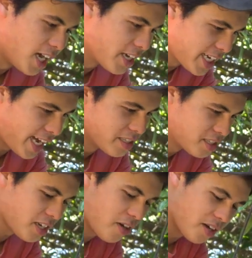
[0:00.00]
Okay,
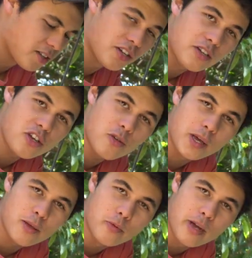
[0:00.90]
so a lot of you
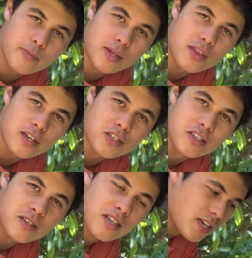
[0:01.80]
people may be
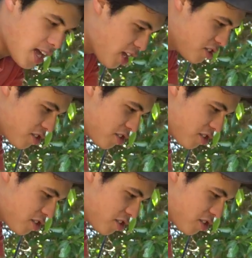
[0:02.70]
thinking, hey